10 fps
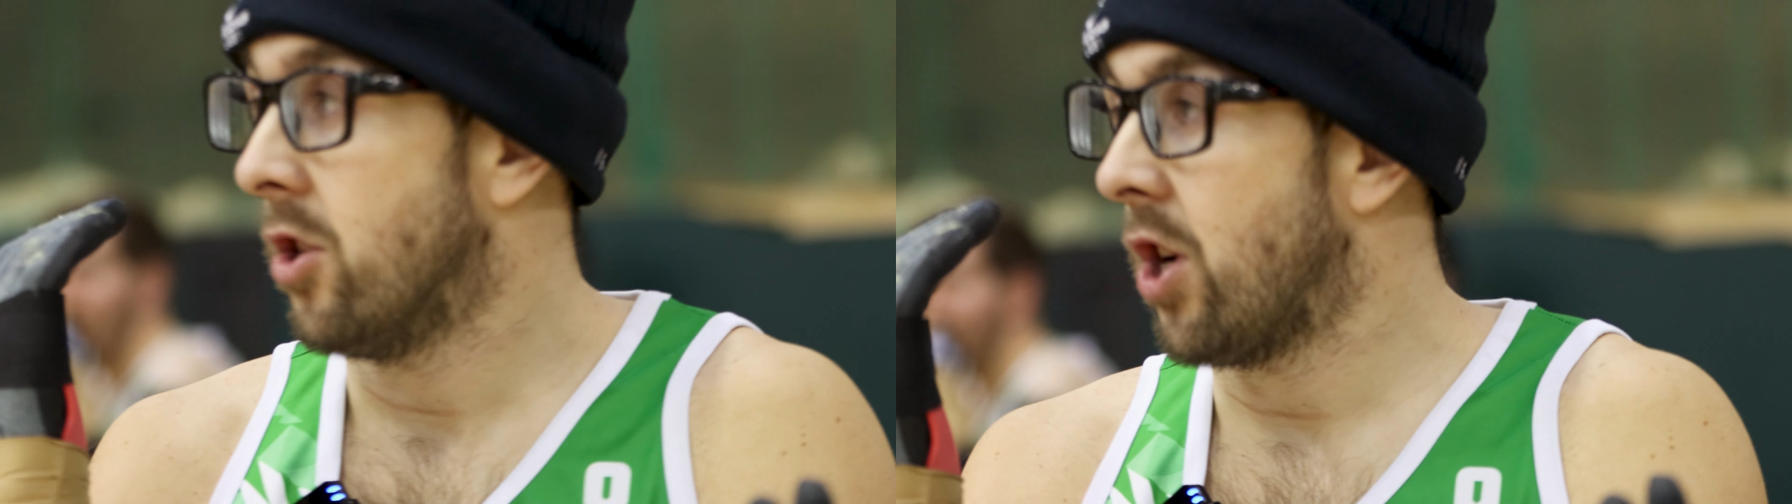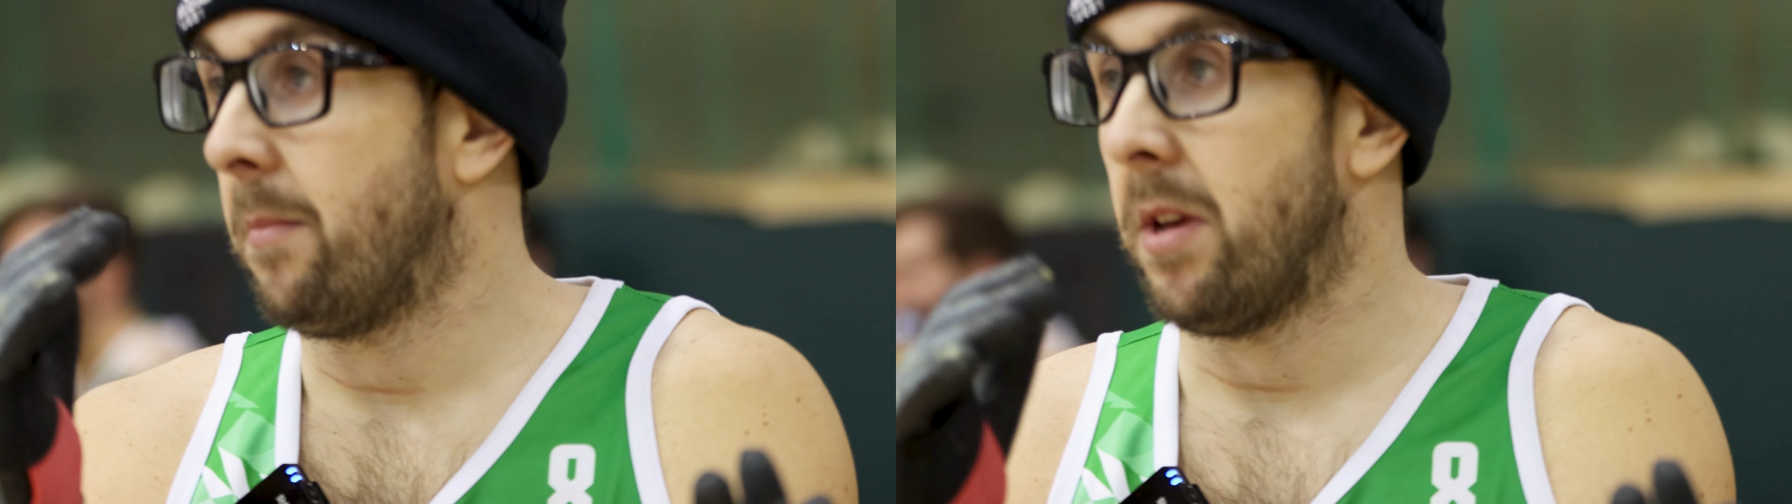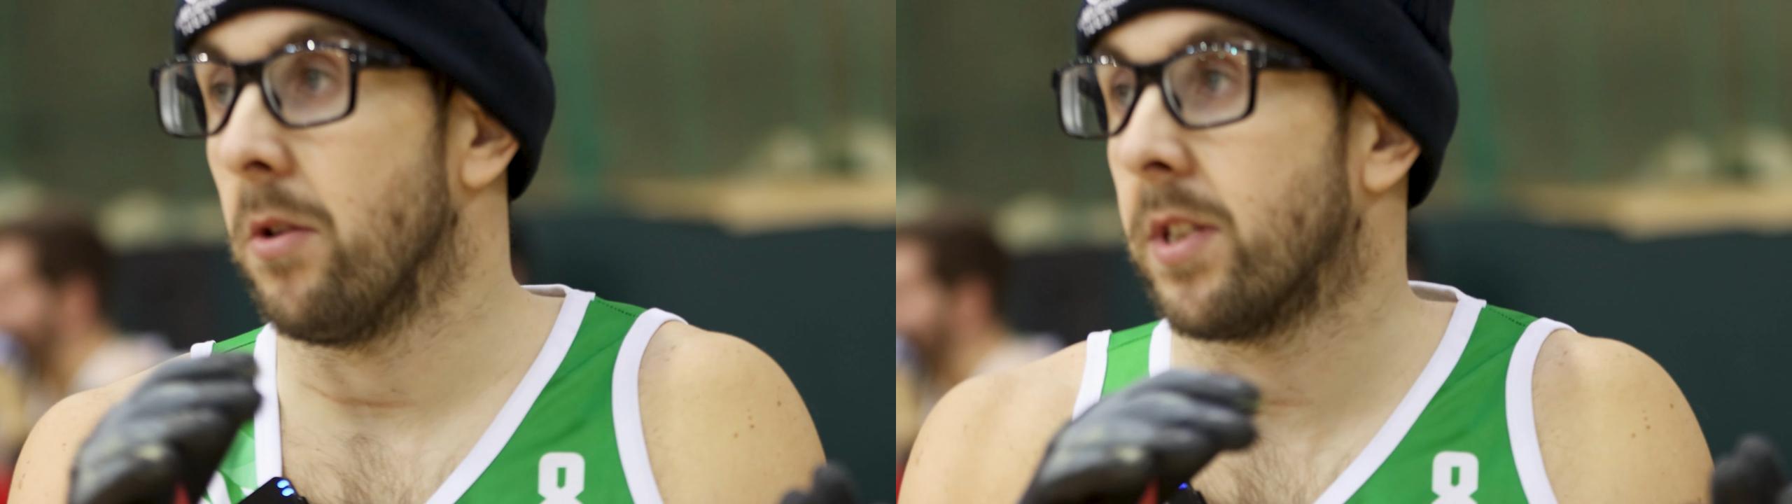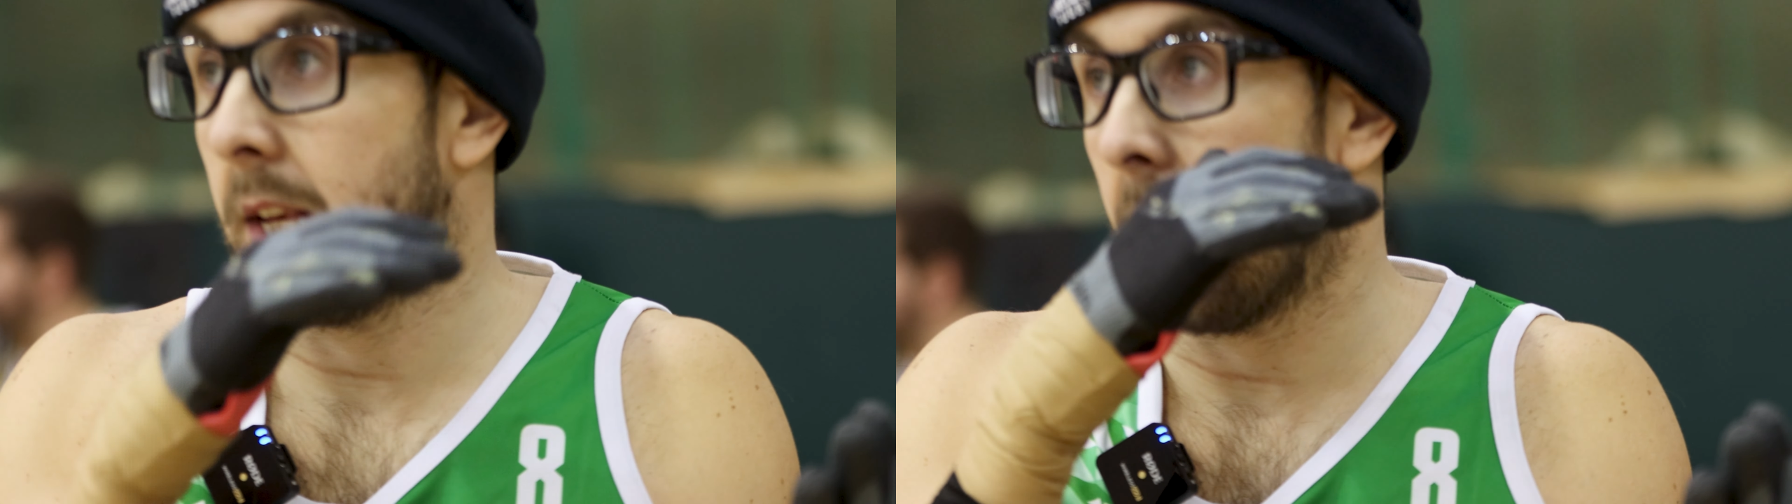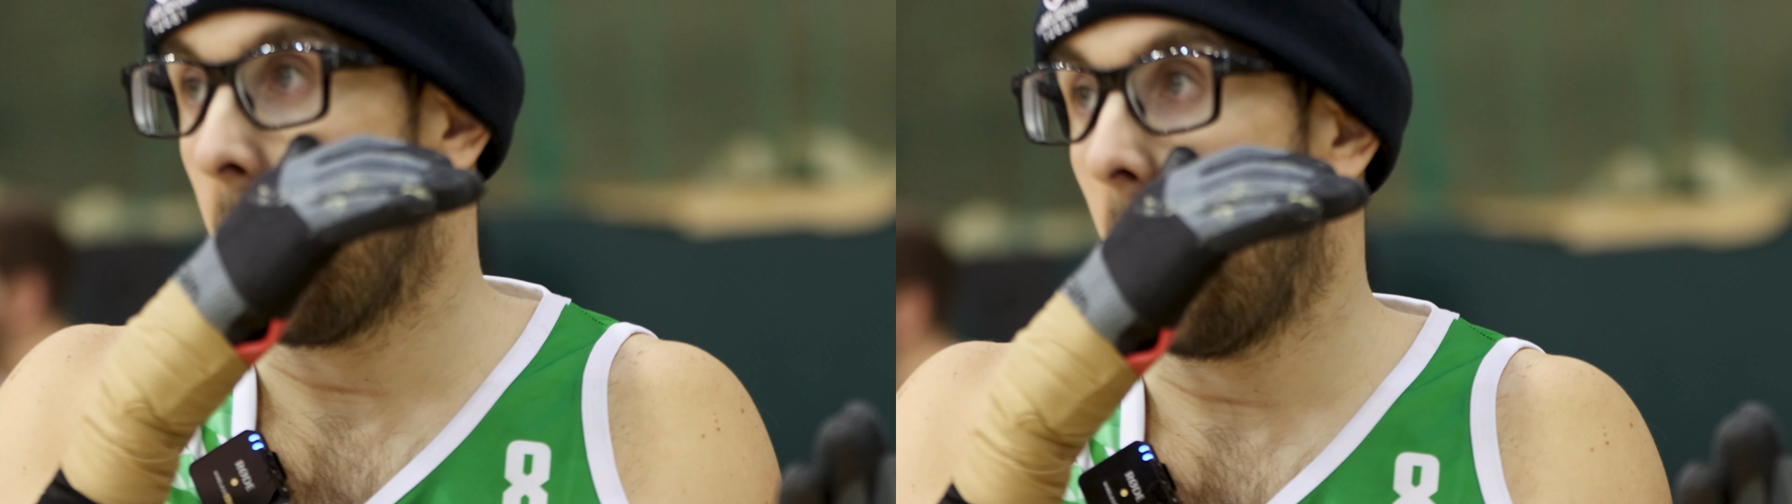Jamie uses
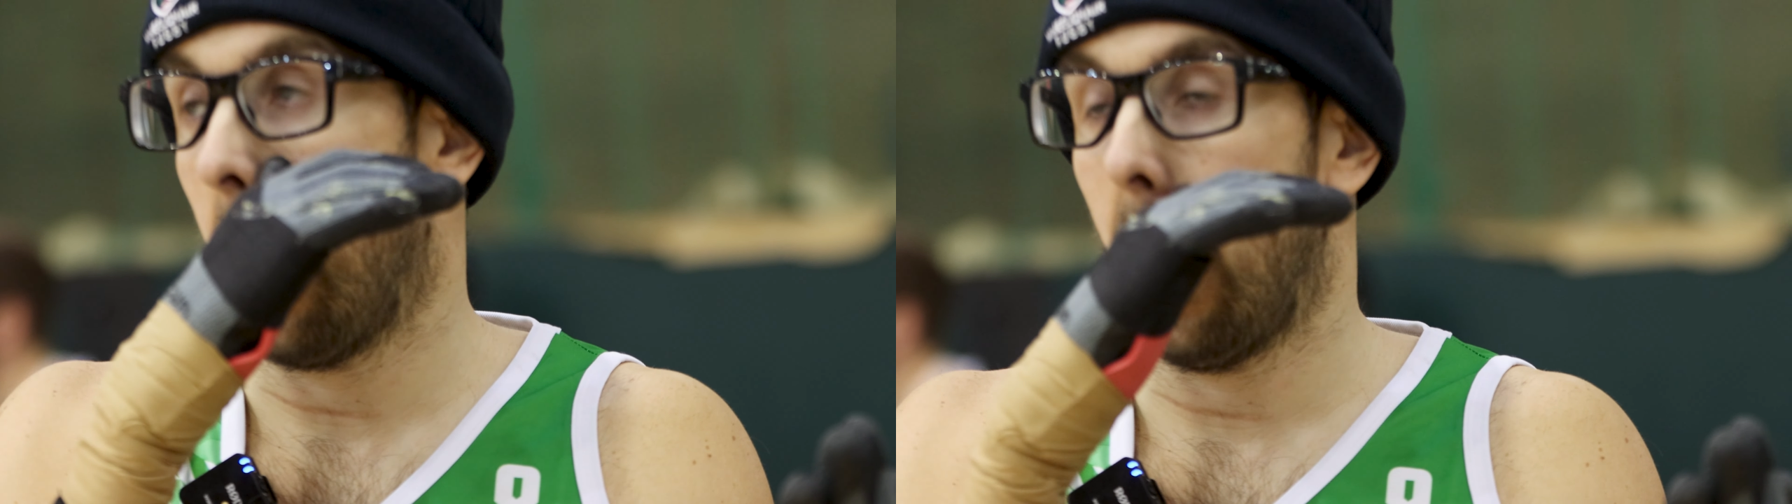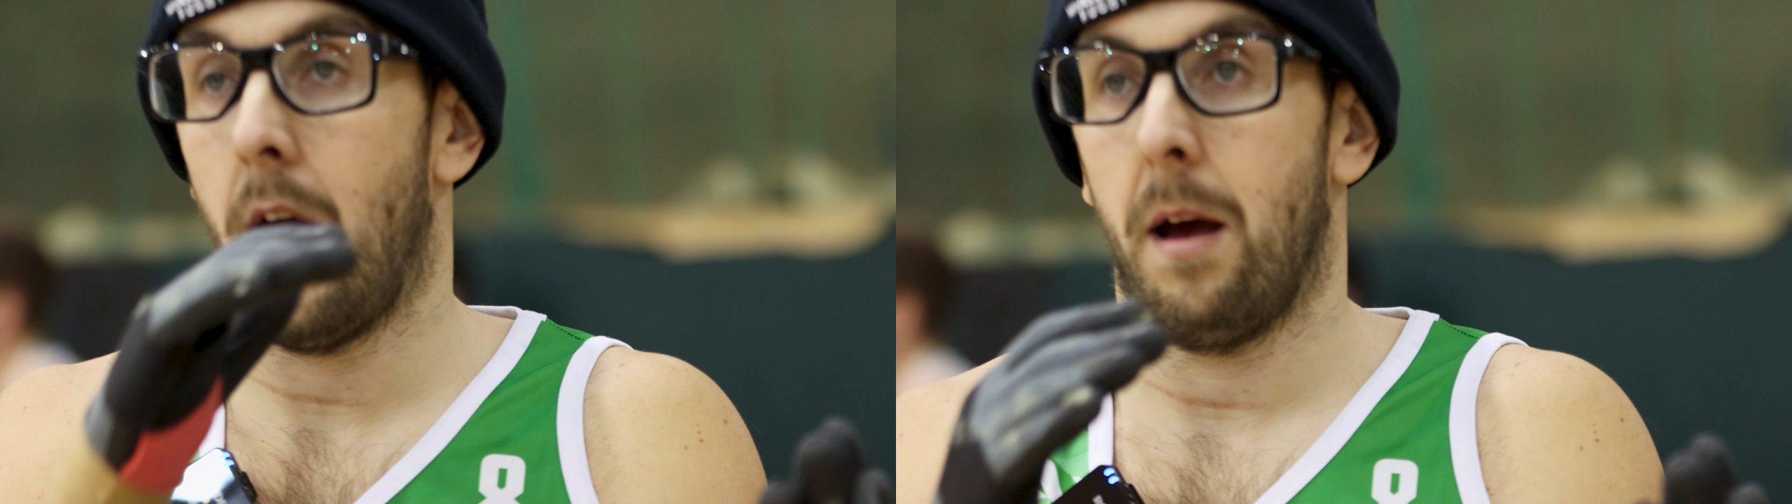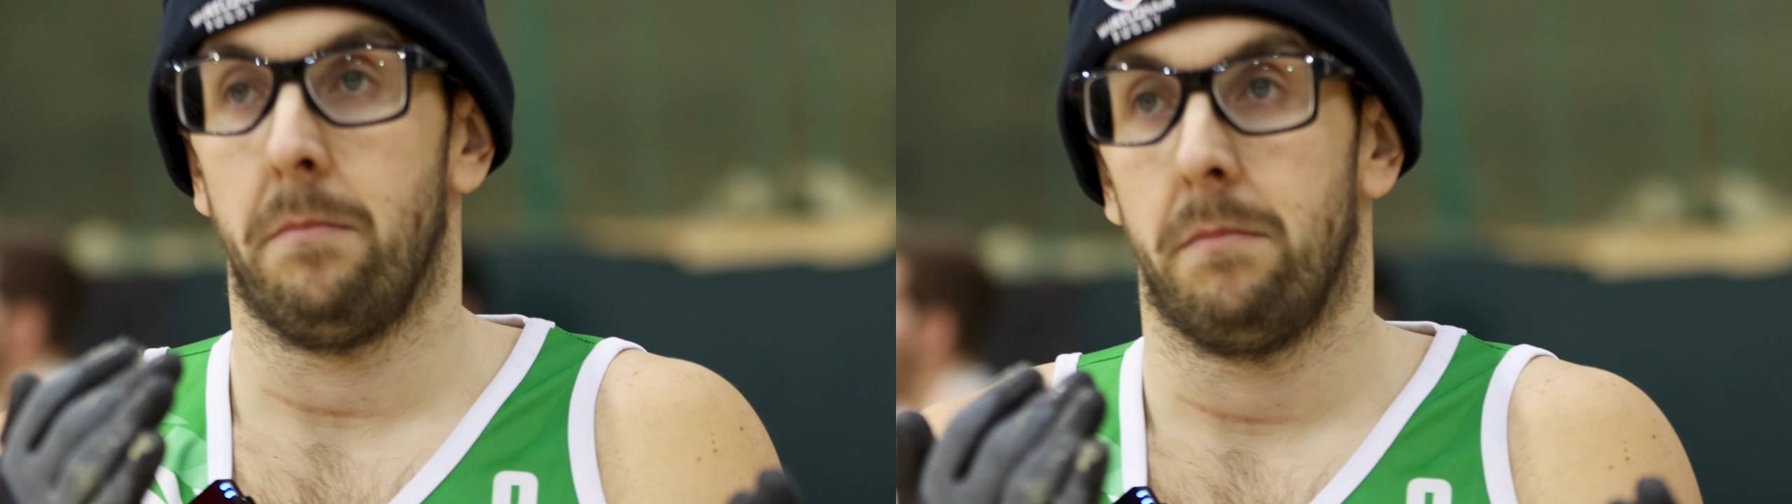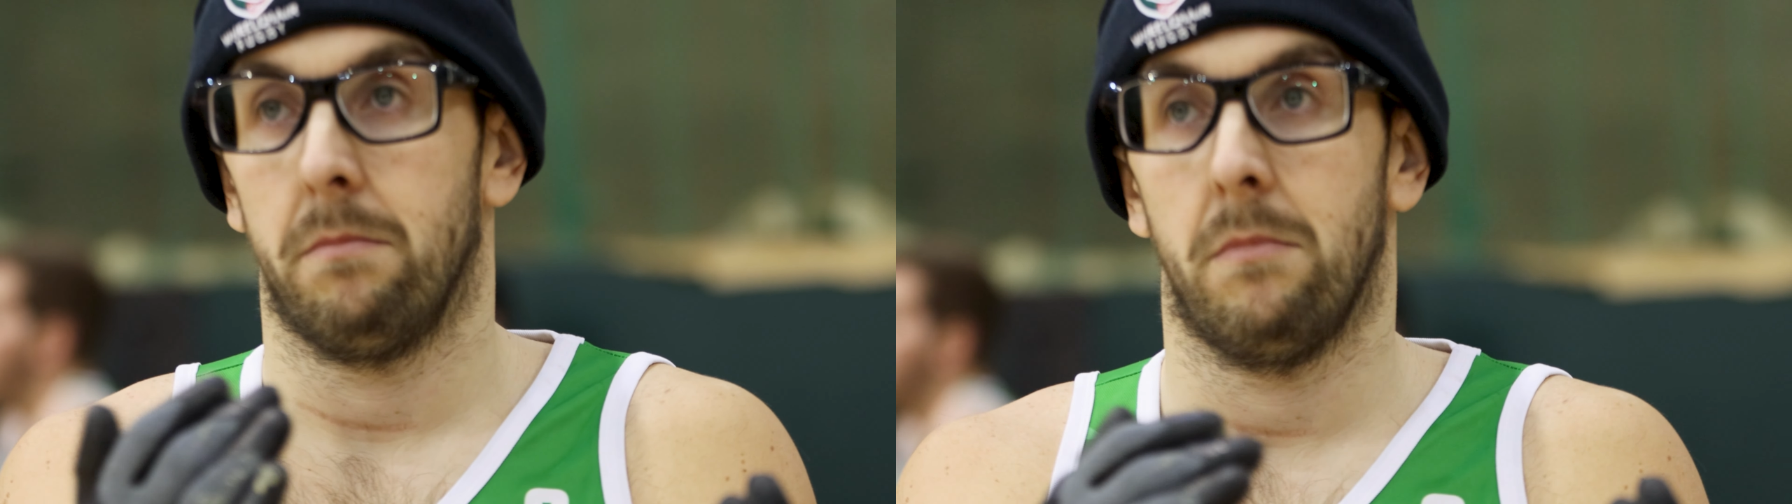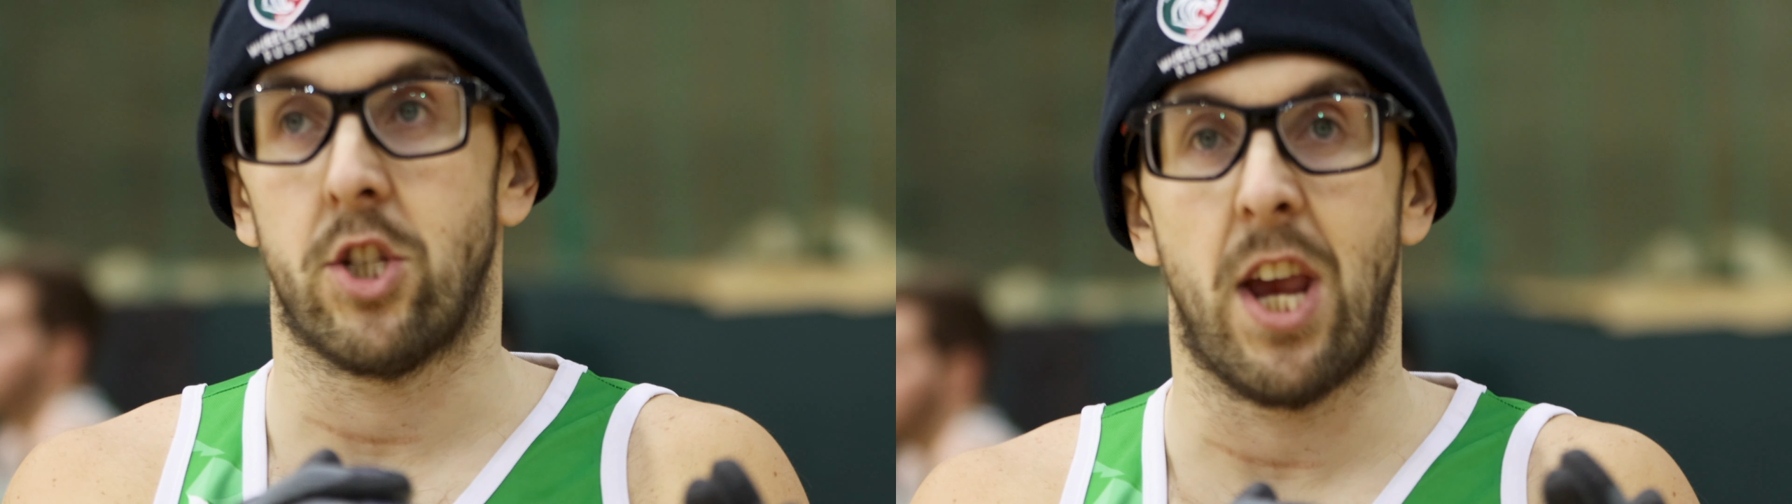it.
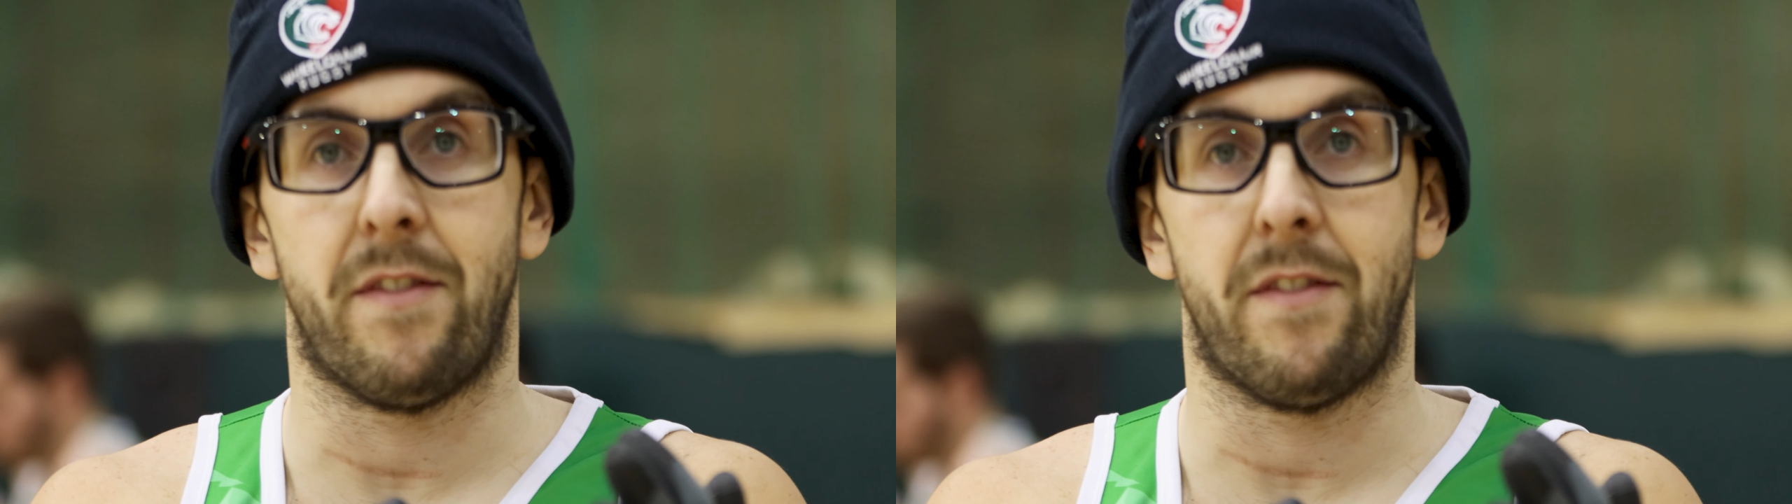Literally